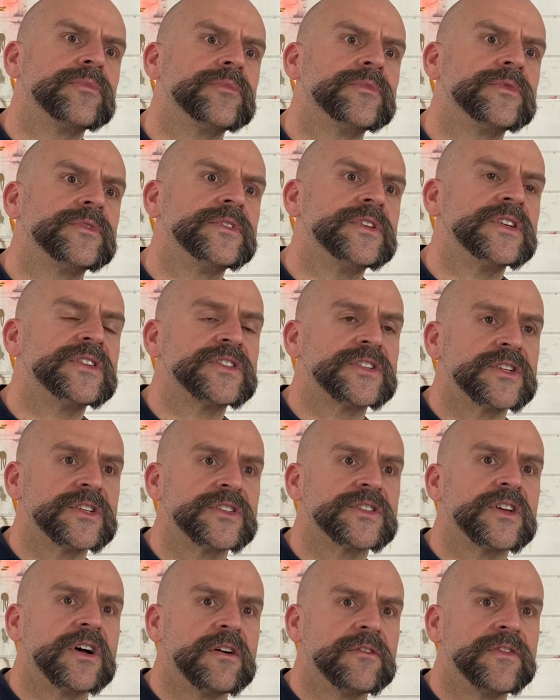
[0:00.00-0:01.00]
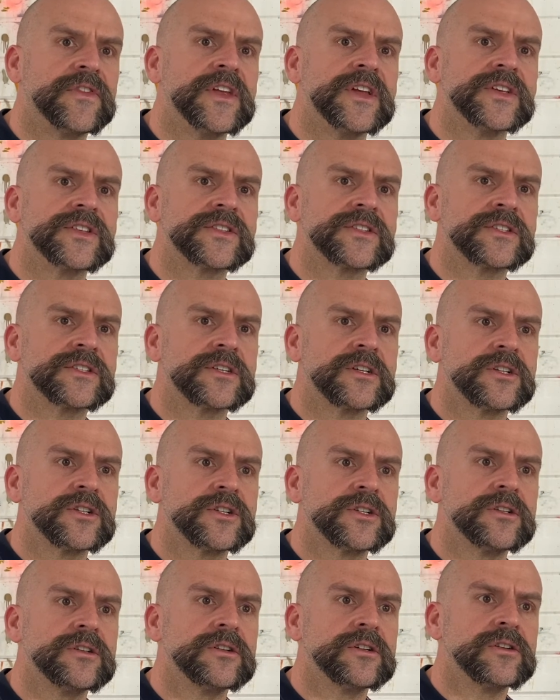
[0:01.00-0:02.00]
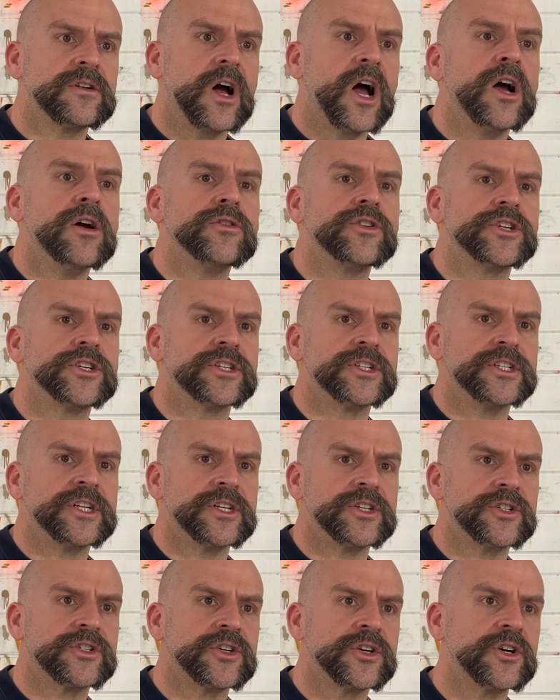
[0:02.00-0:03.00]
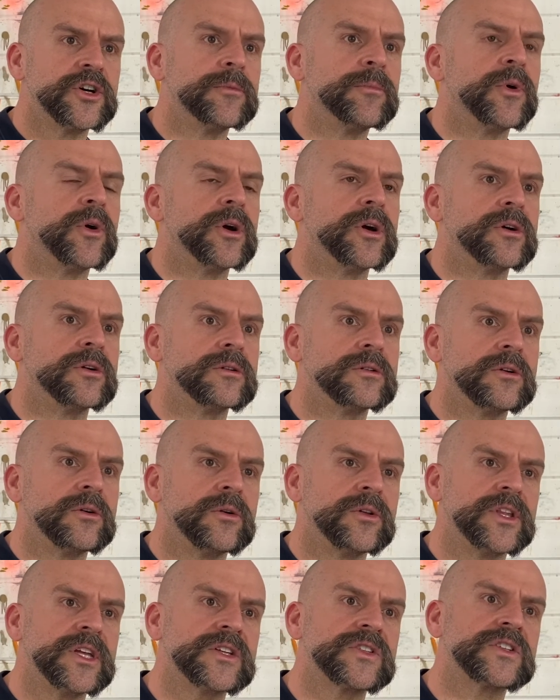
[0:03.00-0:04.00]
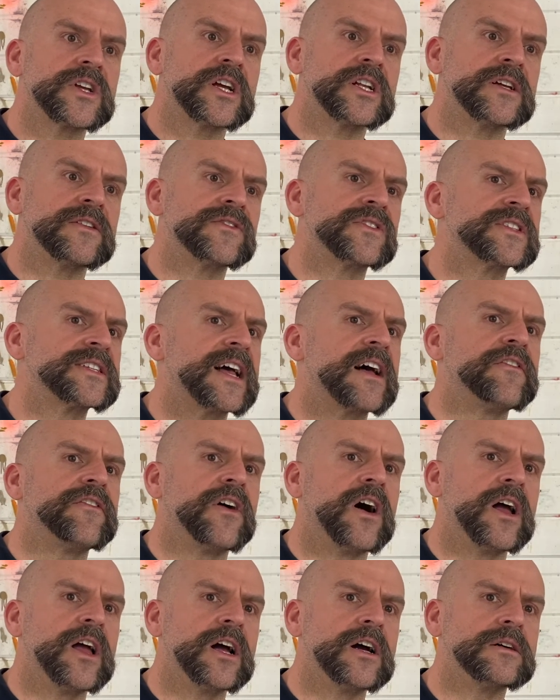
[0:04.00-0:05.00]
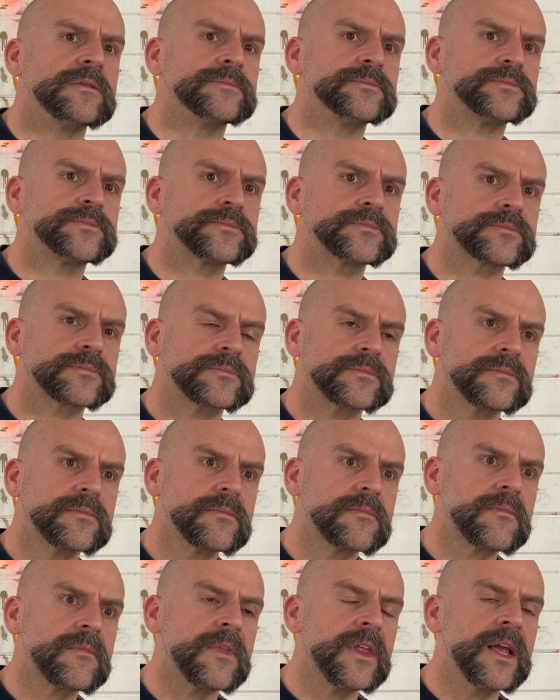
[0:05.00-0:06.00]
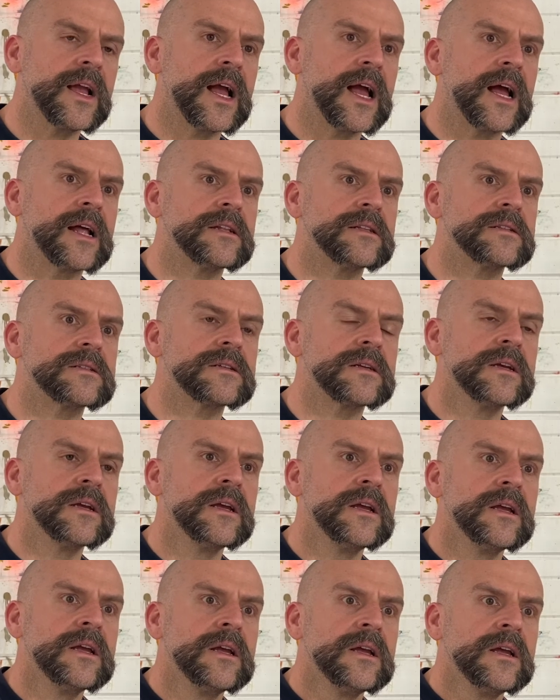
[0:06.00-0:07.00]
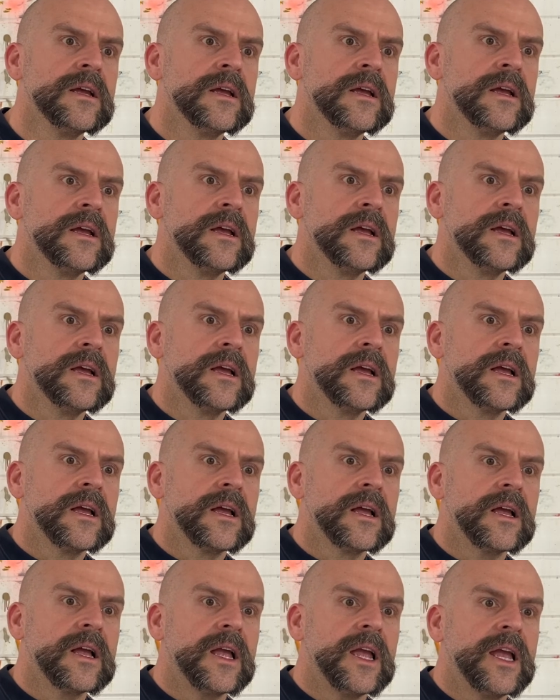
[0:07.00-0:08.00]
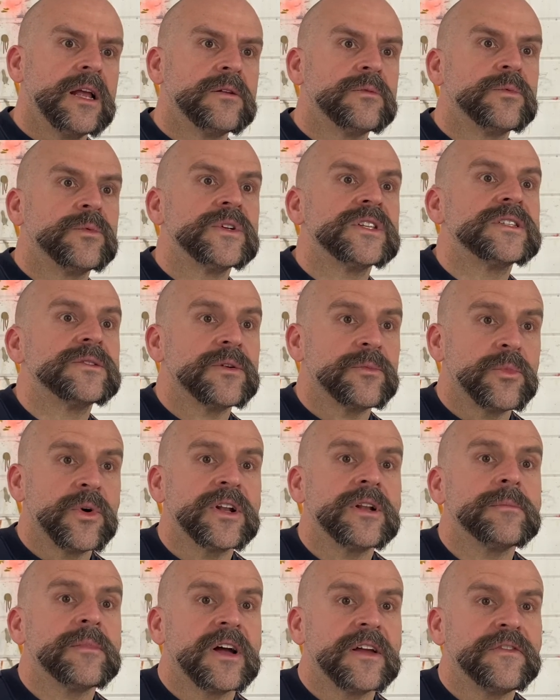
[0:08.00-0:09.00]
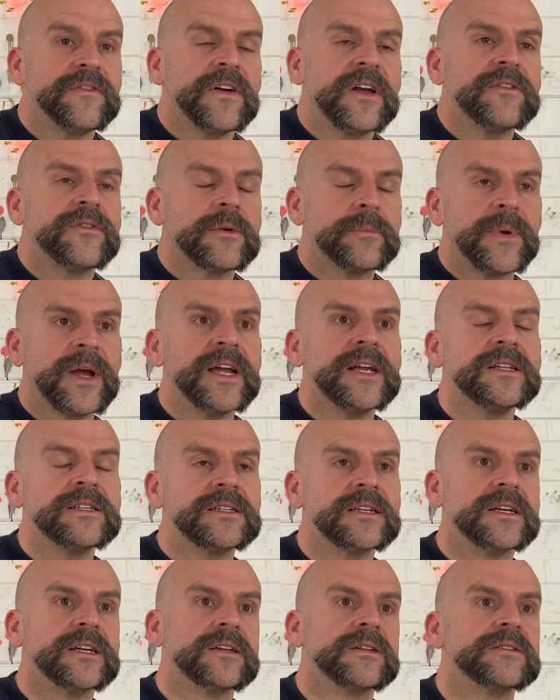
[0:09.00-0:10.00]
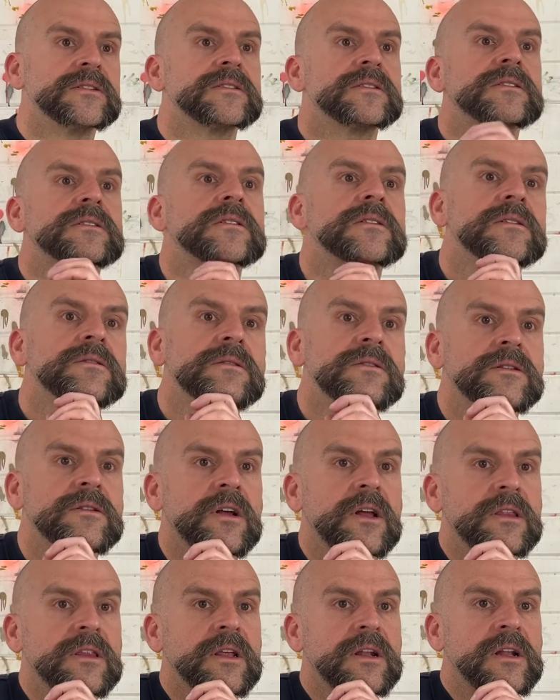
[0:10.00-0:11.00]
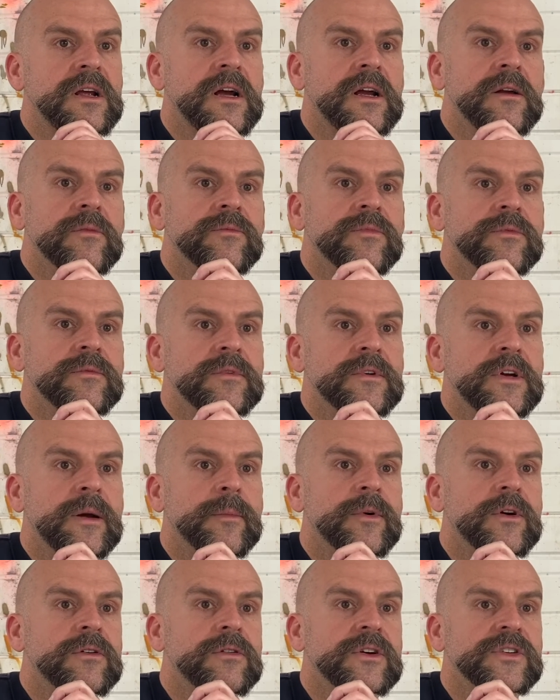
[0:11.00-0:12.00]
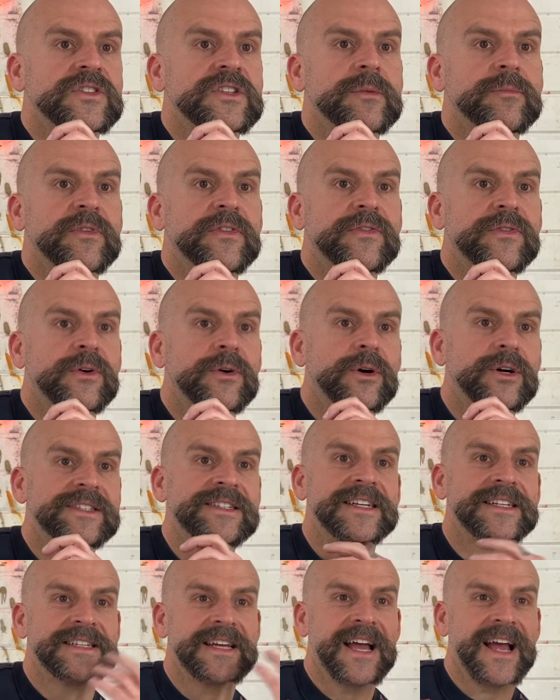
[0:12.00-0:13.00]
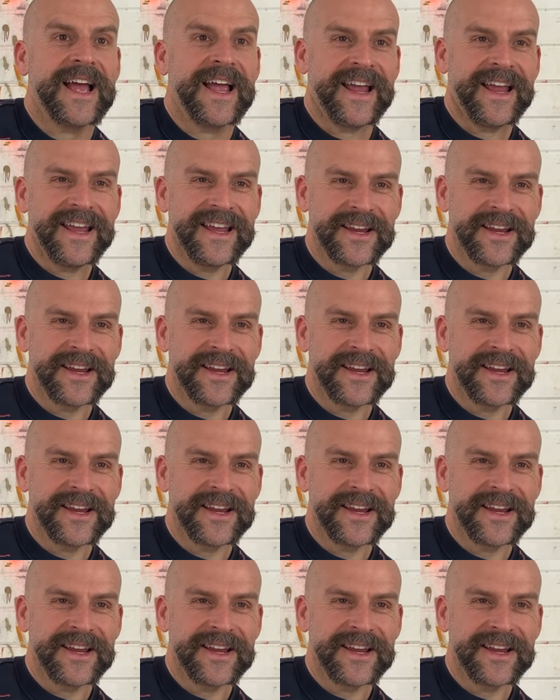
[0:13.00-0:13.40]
distance of this ocean in turmoil, or this kind of sapphire. And it was one of my favourite paintings, not that I've come across it before today,